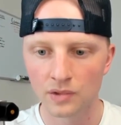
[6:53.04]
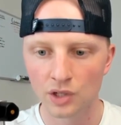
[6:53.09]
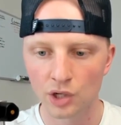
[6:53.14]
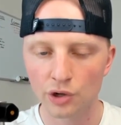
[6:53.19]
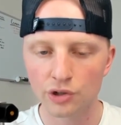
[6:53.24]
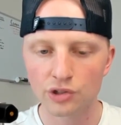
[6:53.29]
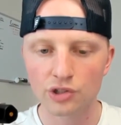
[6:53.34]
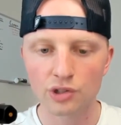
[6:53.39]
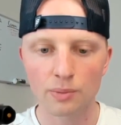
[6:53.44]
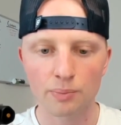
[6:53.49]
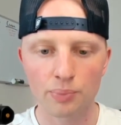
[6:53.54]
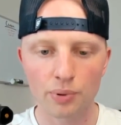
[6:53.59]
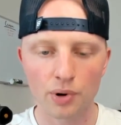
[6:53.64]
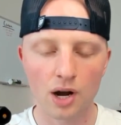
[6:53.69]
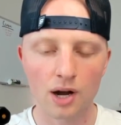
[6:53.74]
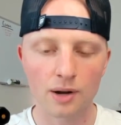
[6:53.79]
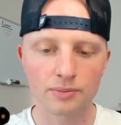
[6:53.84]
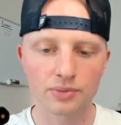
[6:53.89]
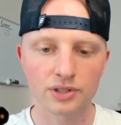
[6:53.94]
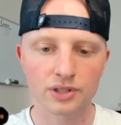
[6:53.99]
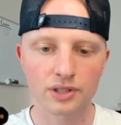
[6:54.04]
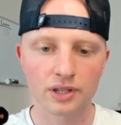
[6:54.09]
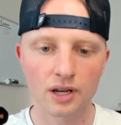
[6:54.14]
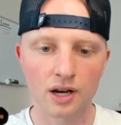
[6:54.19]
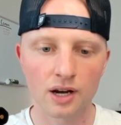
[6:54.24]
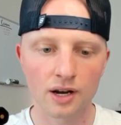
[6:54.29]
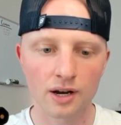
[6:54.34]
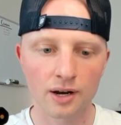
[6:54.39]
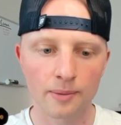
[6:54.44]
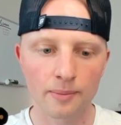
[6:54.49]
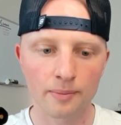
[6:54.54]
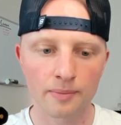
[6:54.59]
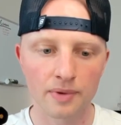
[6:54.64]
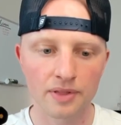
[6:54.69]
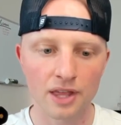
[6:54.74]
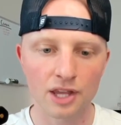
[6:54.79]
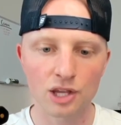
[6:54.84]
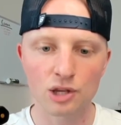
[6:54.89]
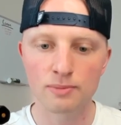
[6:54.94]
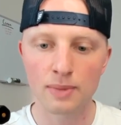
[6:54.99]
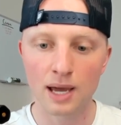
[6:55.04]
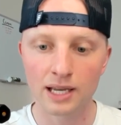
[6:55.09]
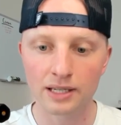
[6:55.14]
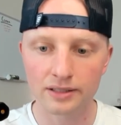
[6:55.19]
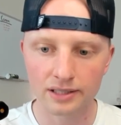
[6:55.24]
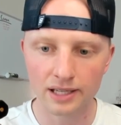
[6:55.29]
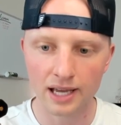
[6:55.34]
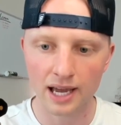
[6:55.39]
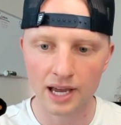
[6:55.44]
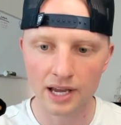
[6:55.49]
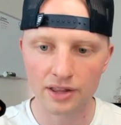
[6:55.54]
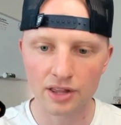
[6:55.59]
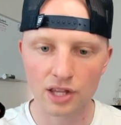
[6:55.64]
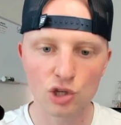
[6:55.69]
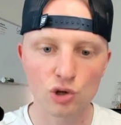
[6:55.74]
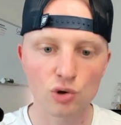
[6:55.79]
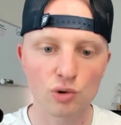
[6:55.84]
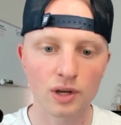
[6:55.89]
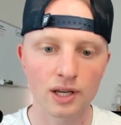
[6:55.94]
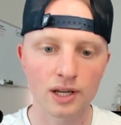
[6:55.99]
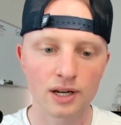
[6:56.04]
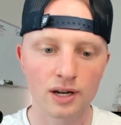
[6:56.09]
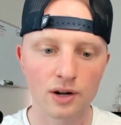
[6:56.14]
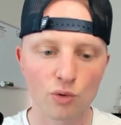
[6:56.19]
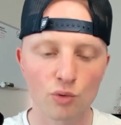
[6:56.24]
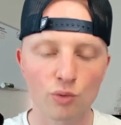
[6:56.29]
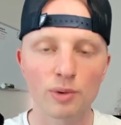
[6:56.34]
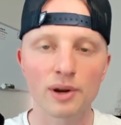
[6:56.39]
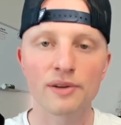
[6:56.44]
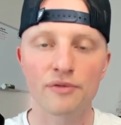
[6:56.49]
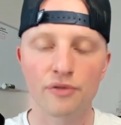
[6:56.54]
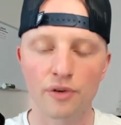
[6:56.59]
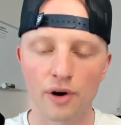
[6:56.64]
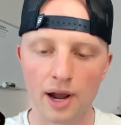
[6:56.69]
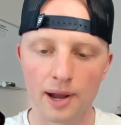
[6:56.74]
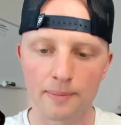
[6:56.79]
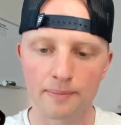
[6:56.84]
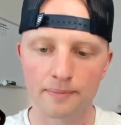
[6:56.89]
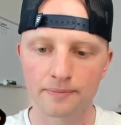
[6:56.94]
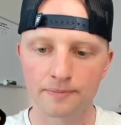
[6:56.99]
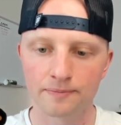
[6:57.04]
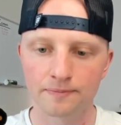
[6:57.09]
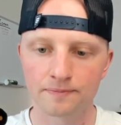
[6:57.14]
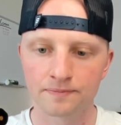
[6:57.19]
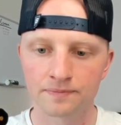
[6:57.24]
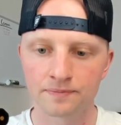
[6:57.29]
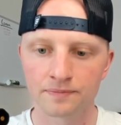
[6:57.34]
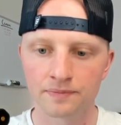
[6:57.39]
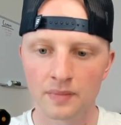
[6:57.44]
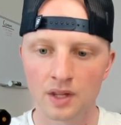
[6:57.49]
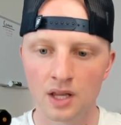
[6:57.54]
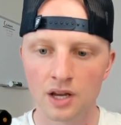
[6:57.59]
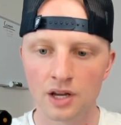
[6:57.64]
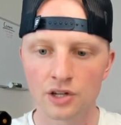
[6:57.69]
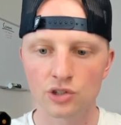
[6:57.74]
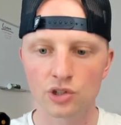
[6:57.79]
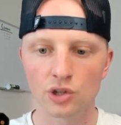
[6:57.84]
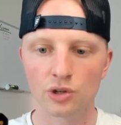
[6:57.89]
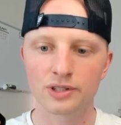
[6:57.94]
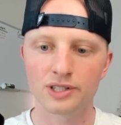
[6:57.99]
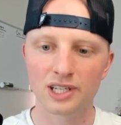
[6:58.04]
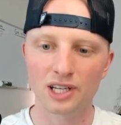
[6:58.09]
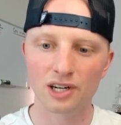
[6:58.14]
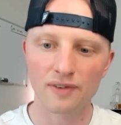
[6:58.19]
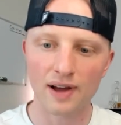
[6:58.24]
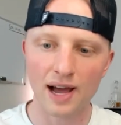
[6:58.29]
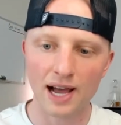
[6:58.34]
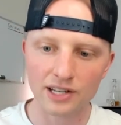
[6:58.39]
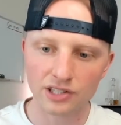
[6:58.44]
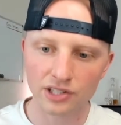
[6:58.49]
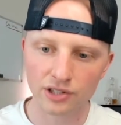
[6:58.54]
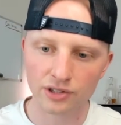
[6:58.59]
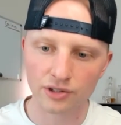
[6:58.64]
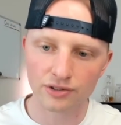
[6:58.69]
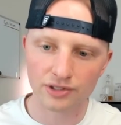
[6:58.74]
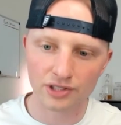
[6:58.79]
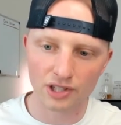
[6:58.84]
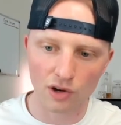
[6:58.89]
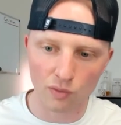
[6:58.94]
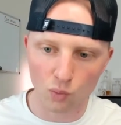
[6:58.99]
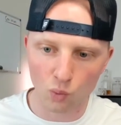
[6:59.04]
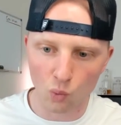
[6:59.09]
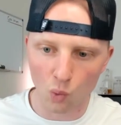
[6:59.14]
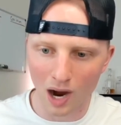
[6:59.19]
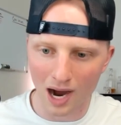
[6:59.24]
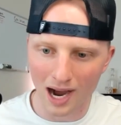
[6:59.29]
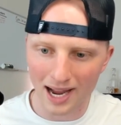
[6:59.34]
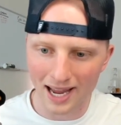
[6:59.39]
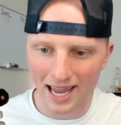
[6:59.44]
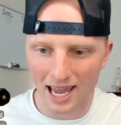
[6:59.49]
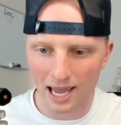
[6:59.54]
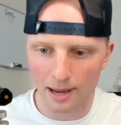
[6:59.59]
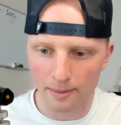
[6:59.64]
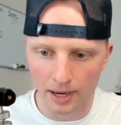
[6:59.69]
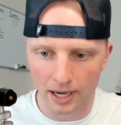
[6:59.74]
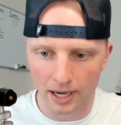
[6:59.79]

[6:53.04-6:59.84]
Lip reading: Here are some prompts that you may say that you can reframe. So instead of asking yourself, why am